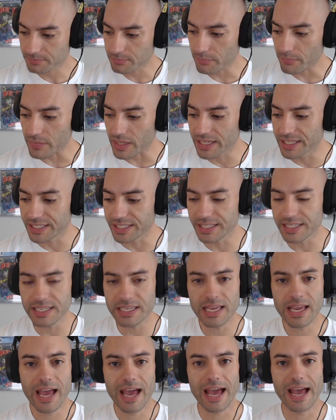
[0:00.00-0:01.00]
he
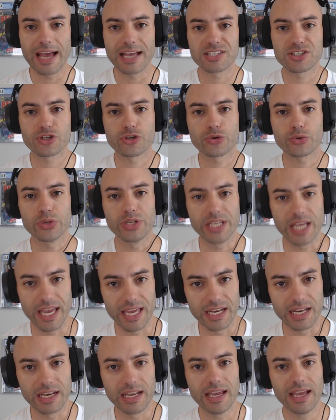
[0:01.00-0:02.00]
has
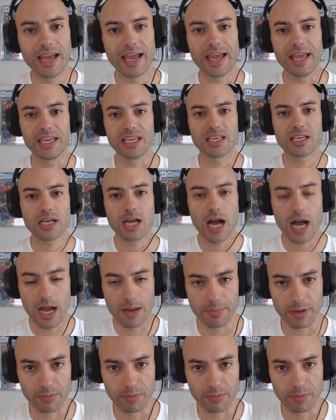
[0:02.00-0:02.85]
created a comic